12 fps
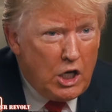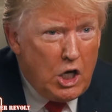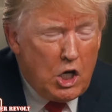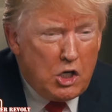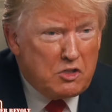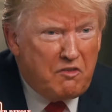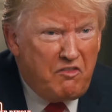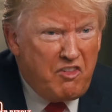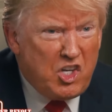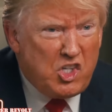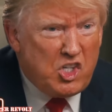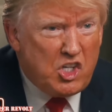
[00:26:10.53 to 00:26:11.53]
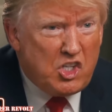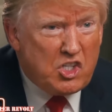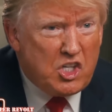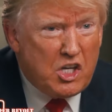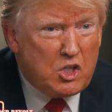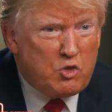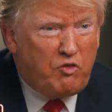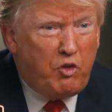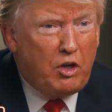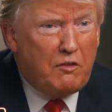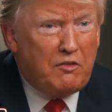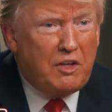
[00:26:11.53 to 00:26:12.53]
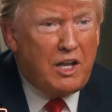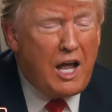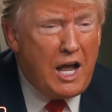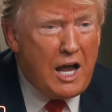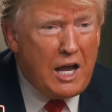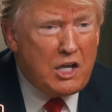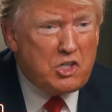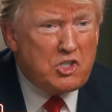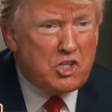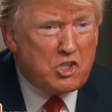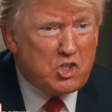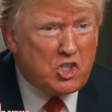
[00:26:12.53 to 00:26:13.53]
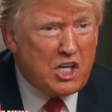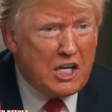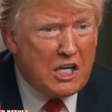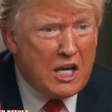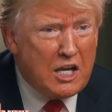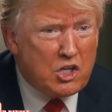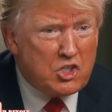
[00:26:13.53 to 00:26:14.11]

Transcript: It is vicious, it's full of lies, deceit, and